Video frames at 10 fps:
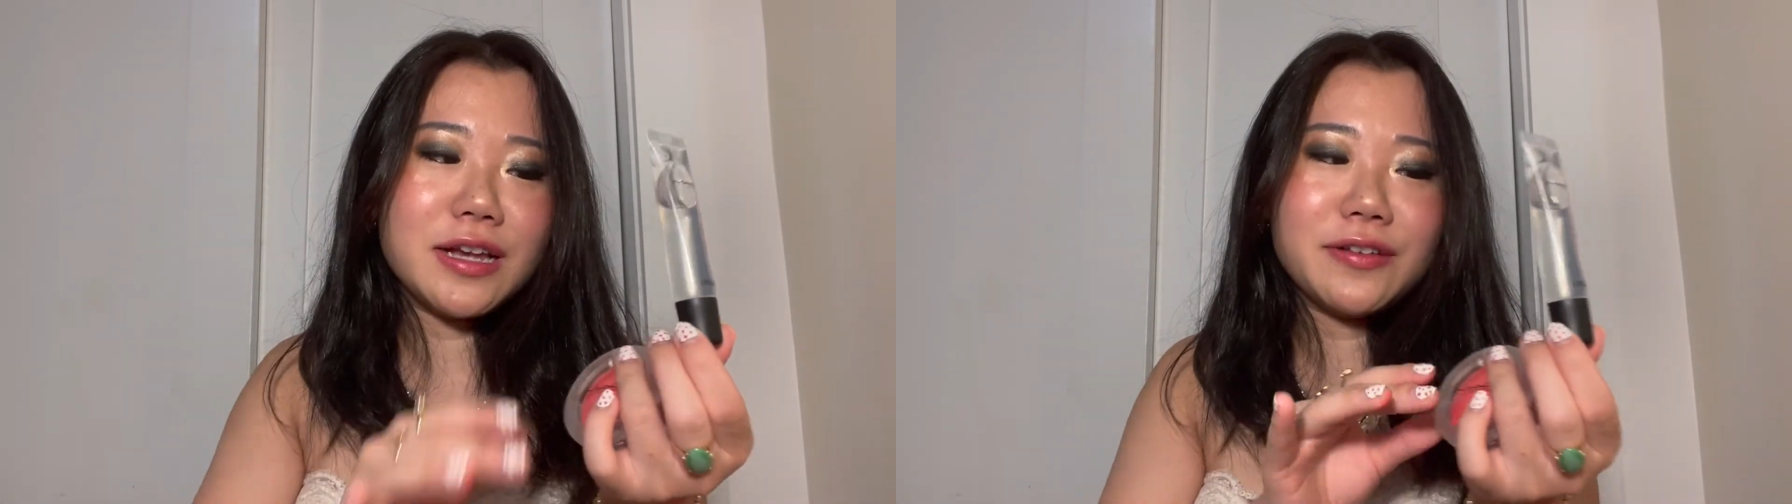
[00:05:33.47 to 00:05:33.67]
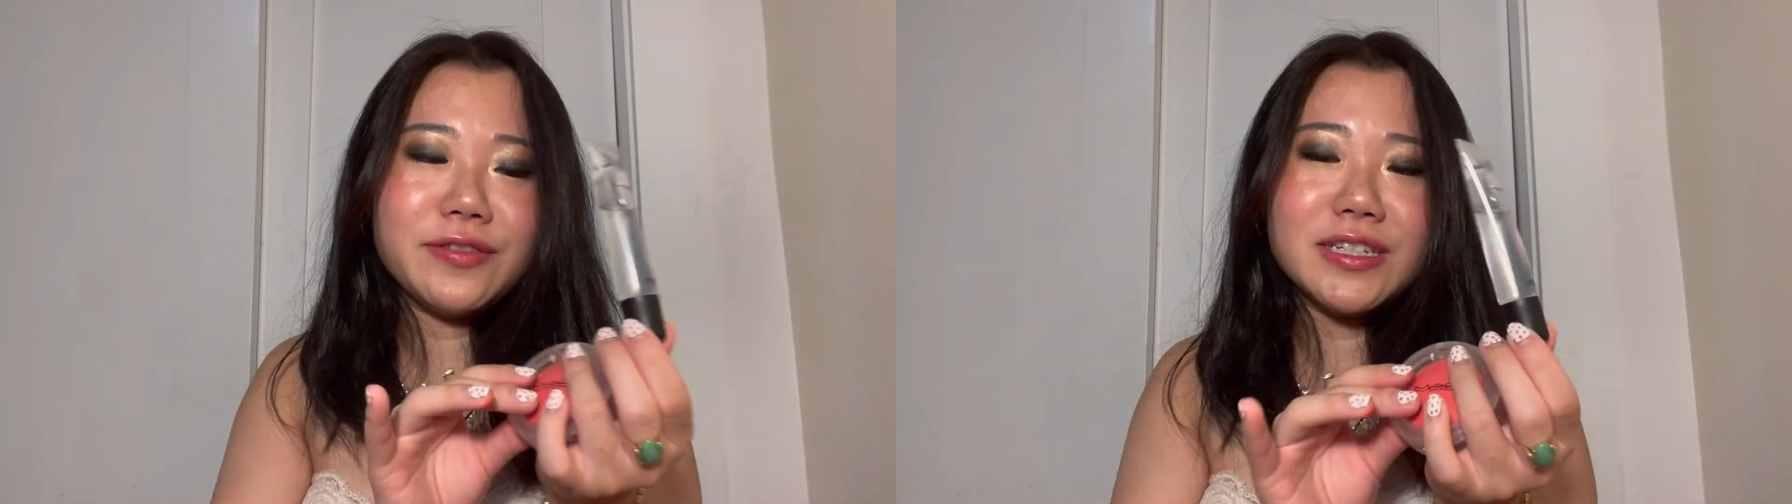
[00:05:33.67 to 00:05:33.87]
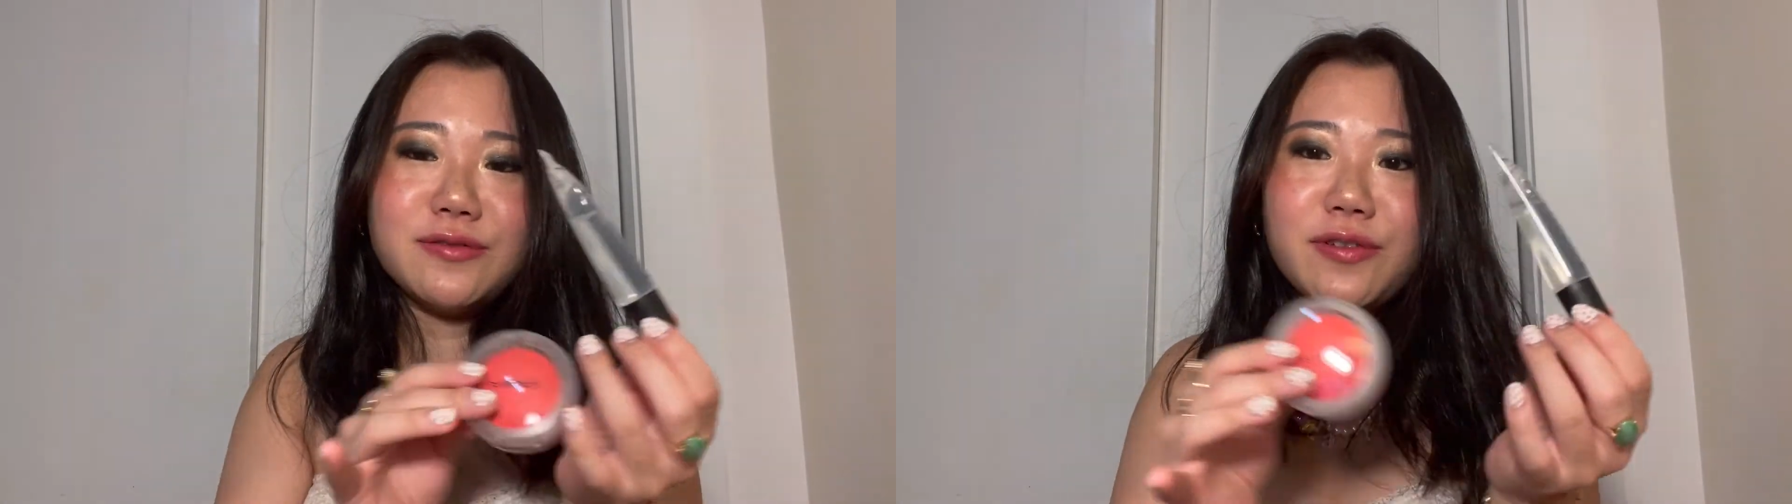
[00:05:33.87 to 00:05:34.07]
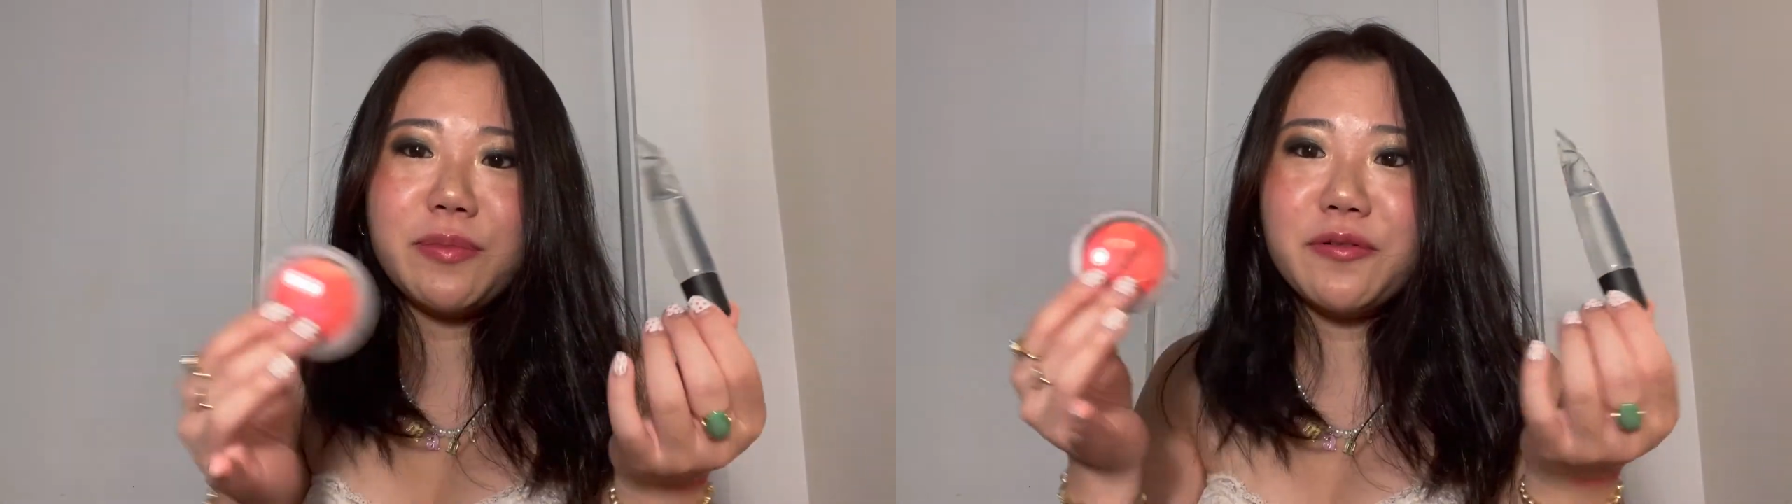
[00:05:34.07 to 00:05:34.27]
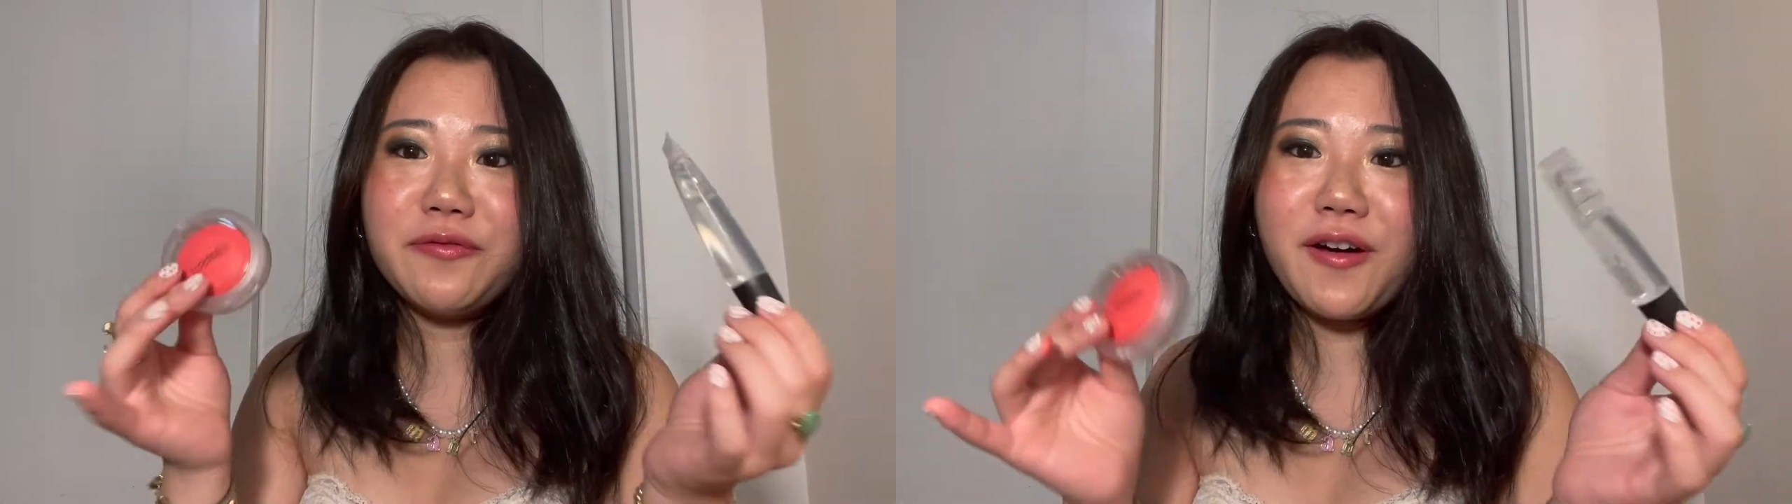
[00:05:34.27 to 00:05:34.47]
out of this for
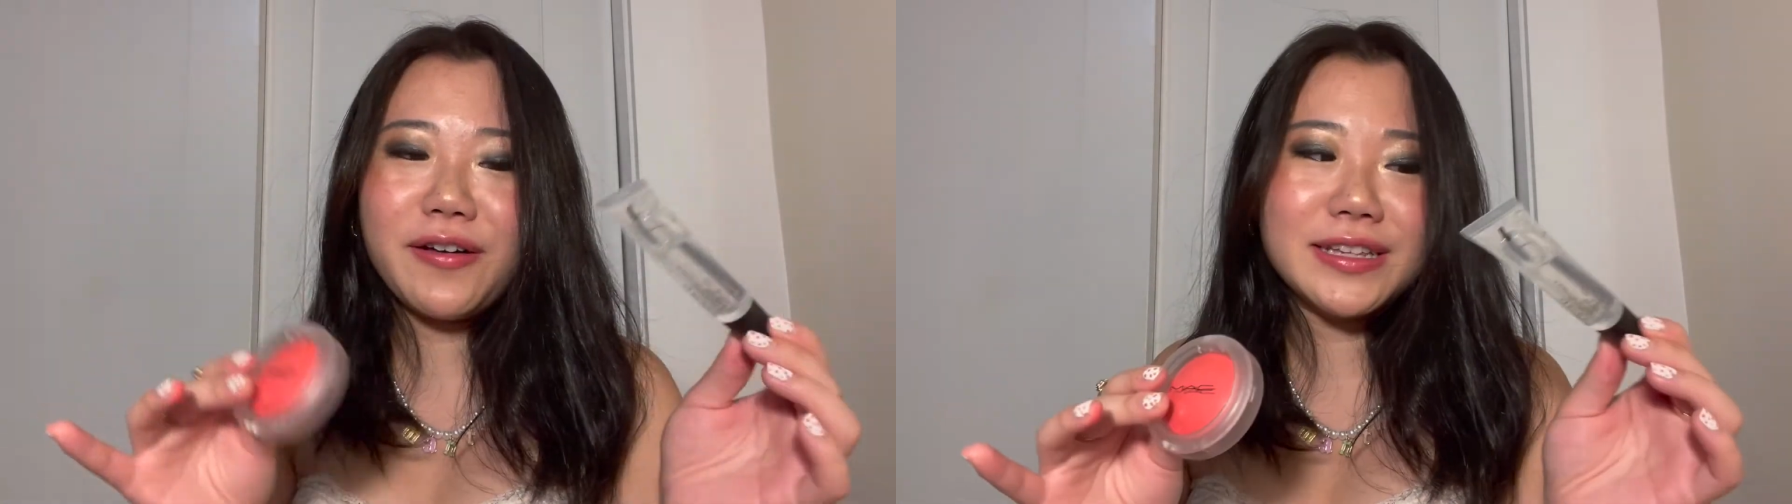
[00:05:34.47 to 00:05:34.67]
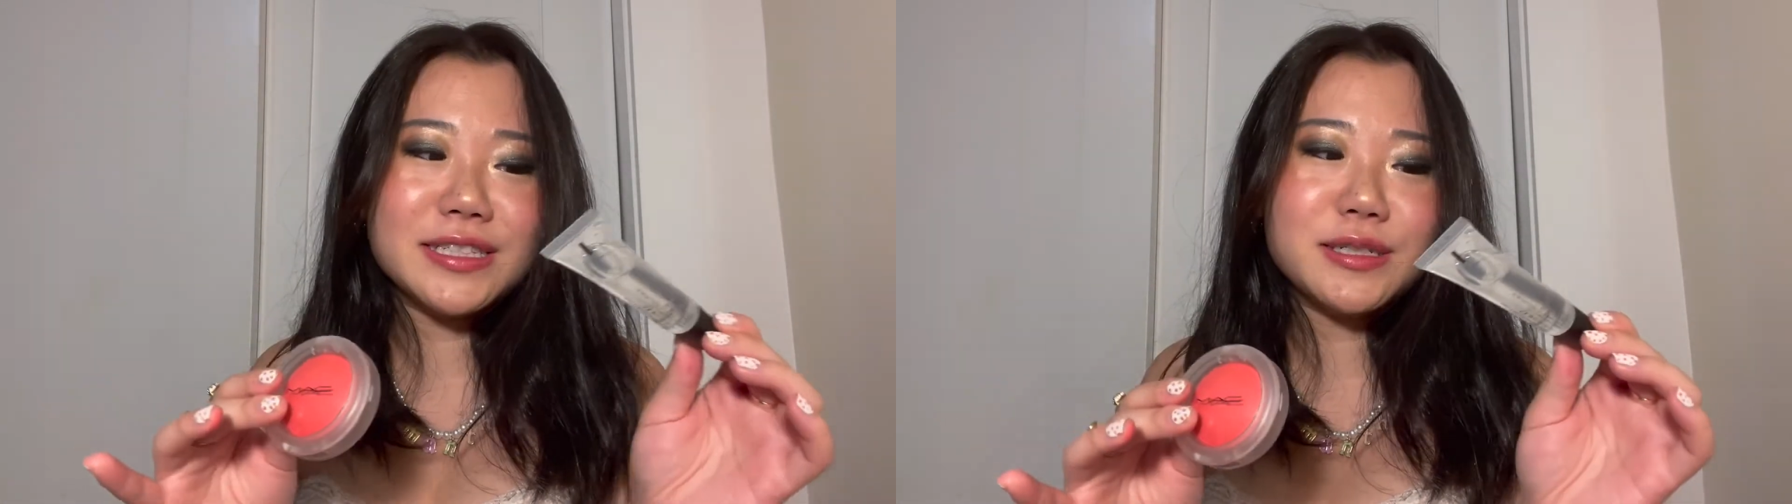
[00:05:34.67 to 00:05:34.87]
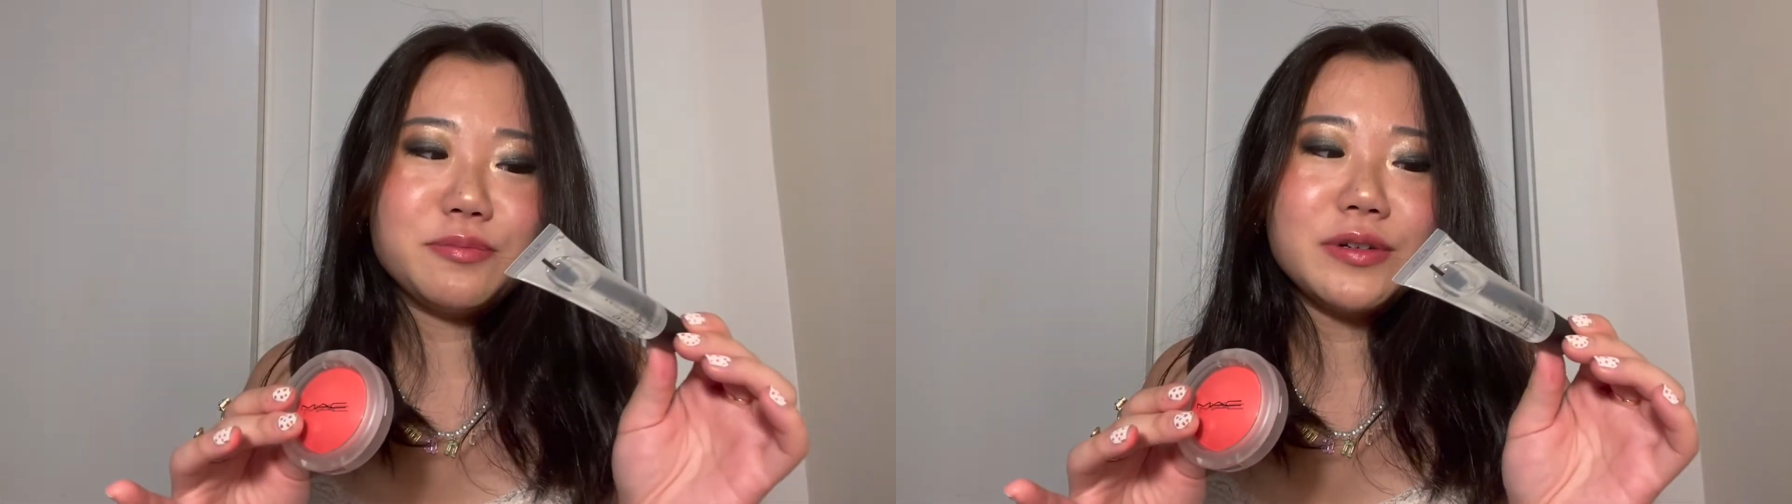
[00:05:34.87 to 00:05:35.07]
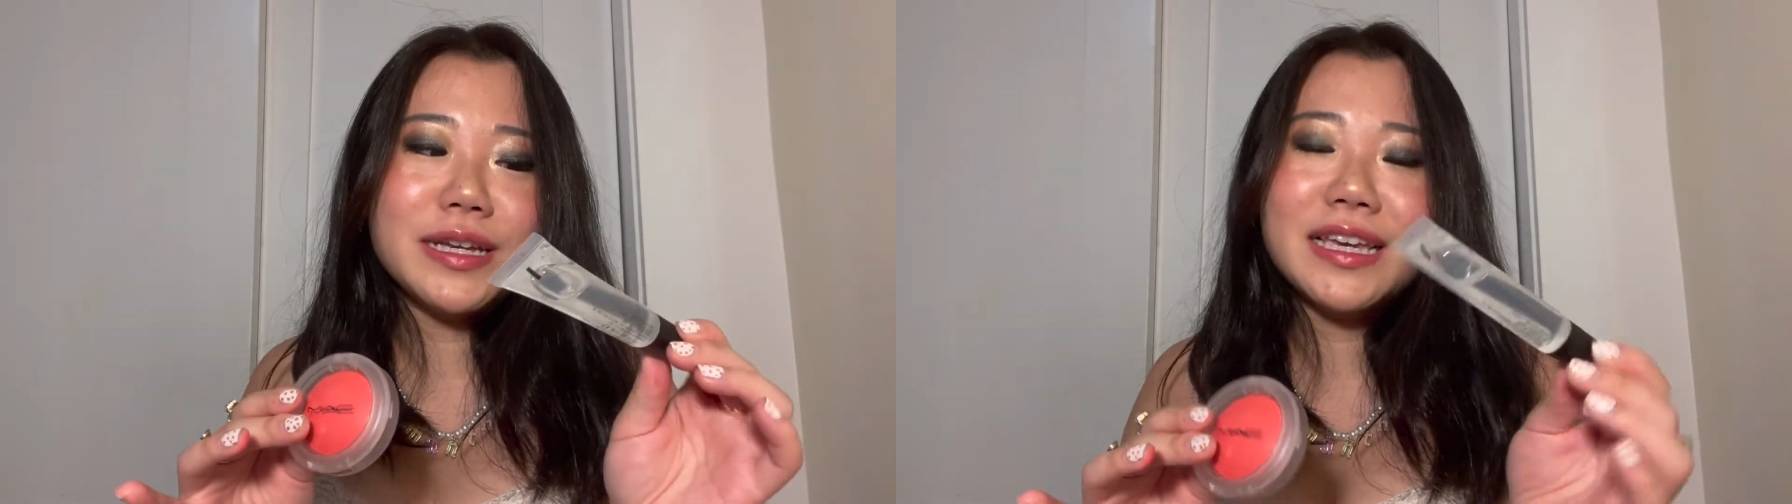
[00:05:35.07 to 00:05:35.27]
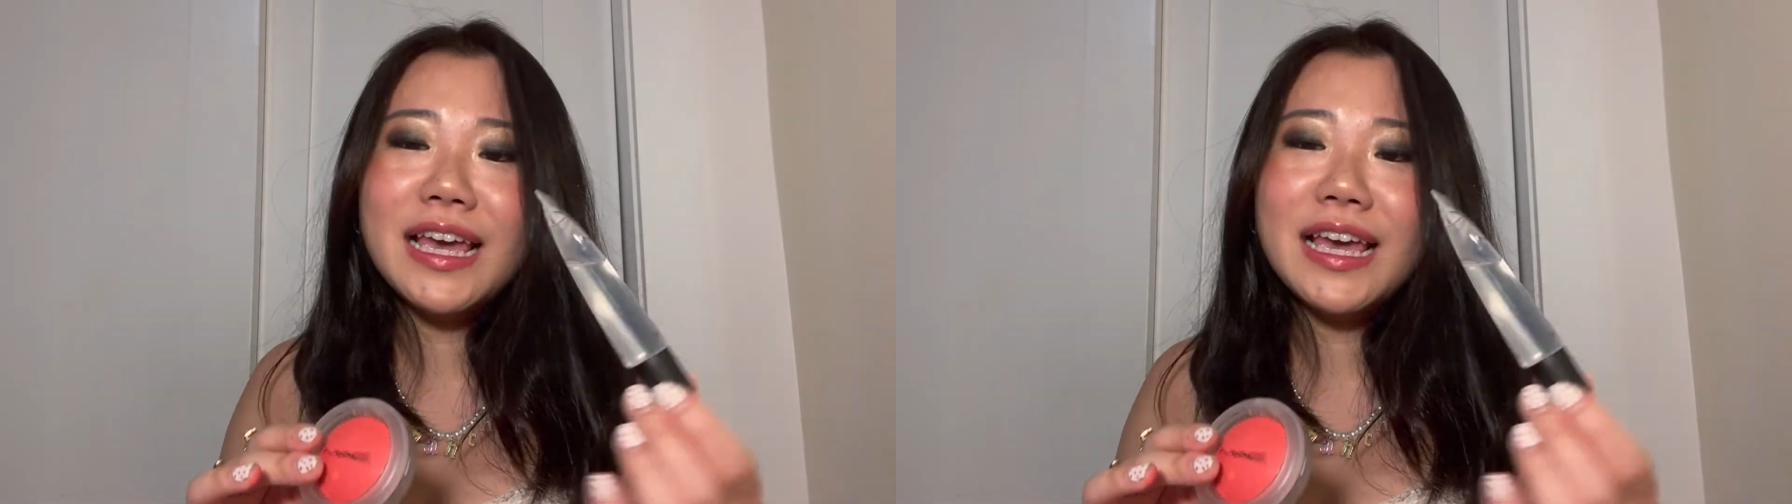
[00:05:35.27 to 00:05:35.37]
both fall and spring